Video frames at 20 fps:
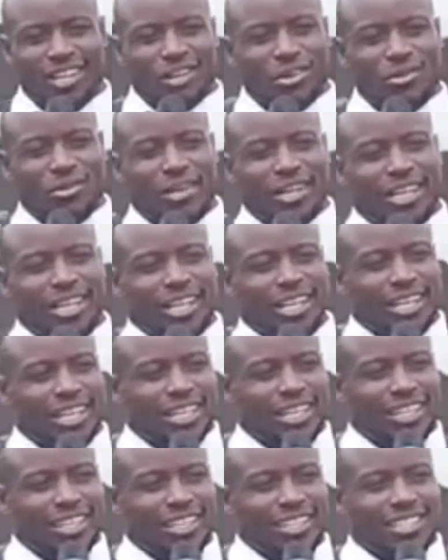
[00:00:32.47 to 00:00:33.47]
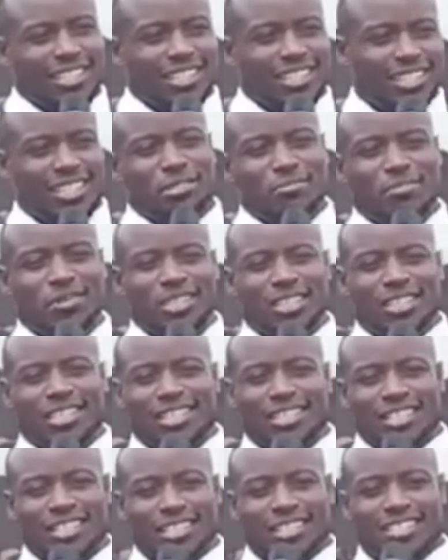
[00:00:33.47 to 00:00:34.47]
where
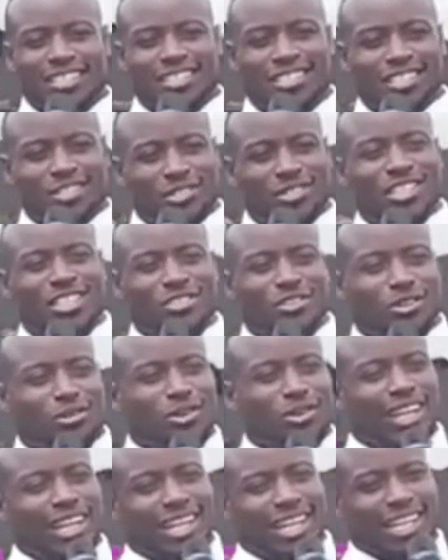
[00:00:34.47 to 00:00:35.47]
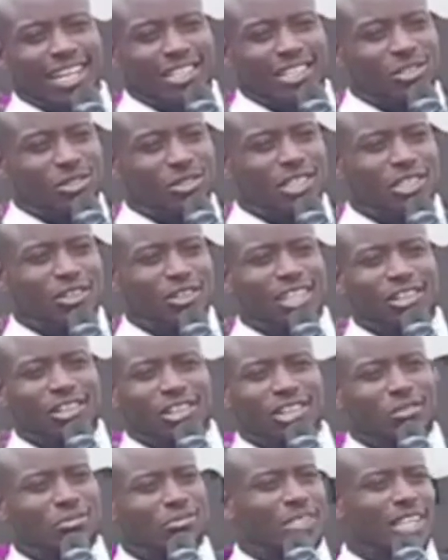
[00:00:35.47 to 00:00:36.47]
indisciplined students walikuwa nakaa. So wasali
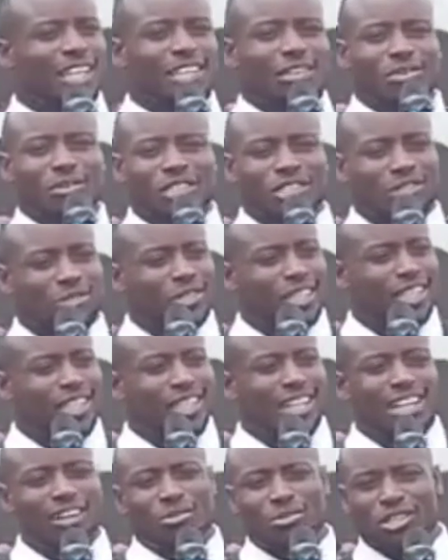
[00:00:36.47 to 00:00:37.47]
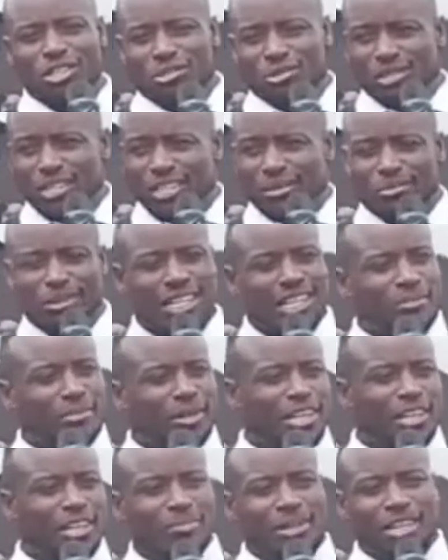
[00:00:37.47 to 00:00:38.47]
wanaumsa alikuwa shule, akuwa shule. But
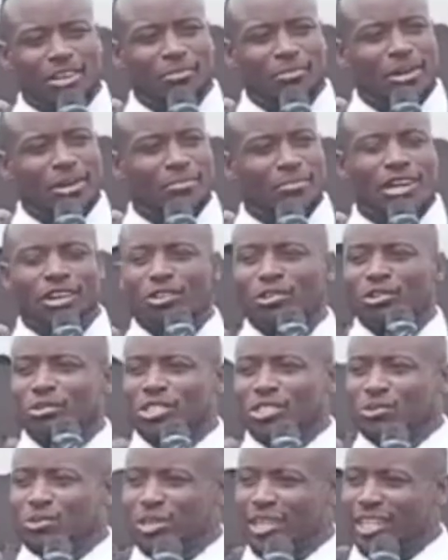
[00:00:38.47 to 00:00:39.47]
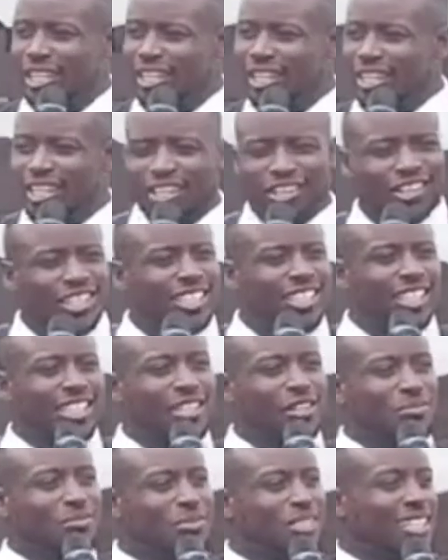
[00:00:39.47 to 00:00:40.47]
amekamu leo, but barako kwa square.
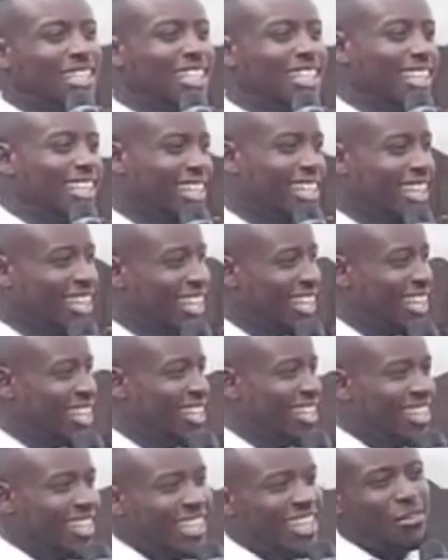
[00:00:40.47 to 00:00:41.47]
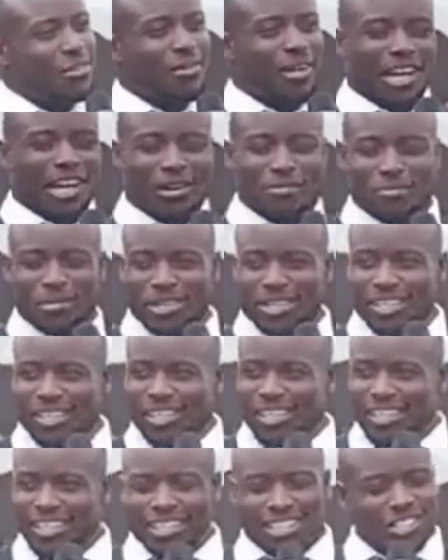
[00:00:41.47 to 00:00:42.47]
Washanga umse, ni nini mehappen?
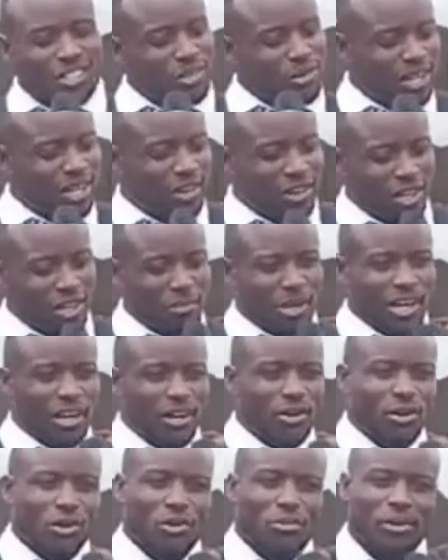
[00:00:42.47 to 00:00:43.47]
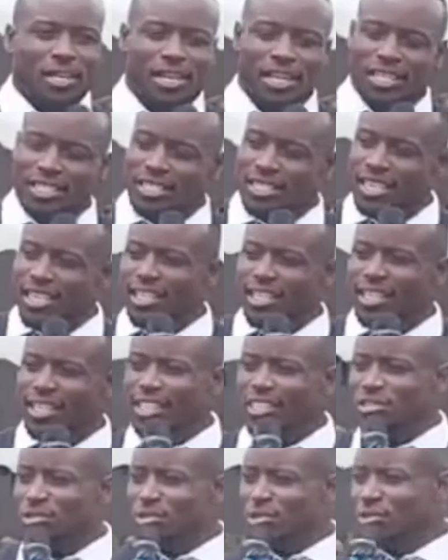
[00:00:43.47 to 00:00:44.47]
So when I went back home and I sat
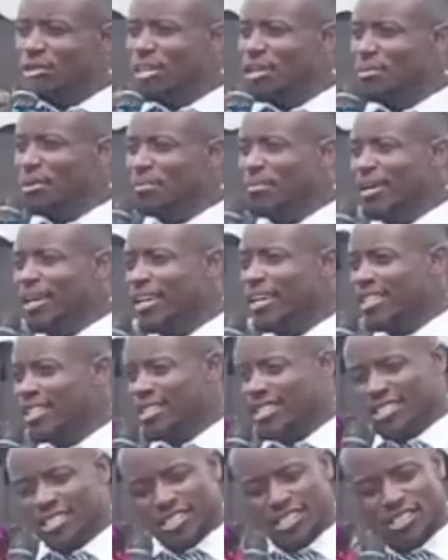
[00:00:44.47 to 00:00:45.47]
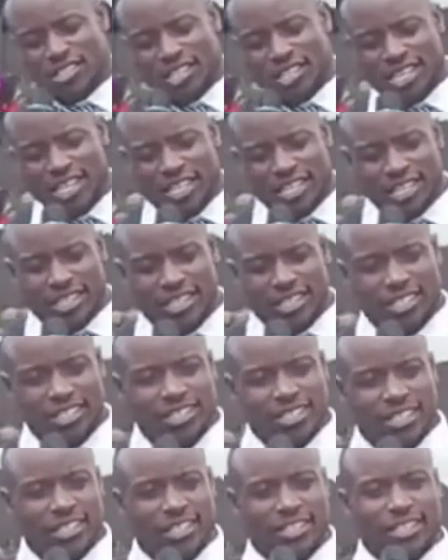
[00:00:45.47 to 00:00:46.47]
and I looked at my parents and I was like,
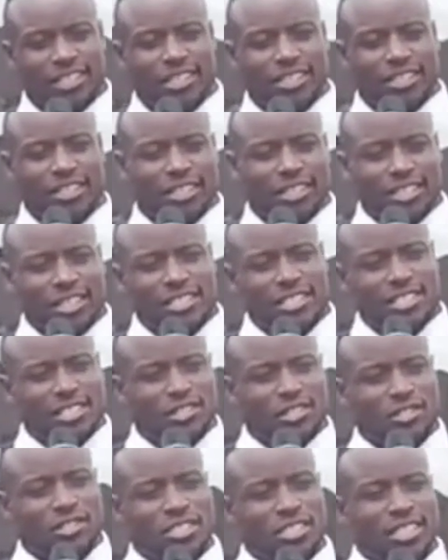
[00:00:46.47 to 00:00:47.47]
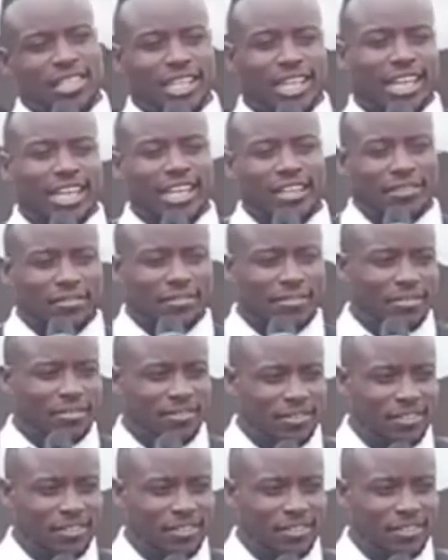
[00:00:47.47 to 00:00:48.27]
this is not their life.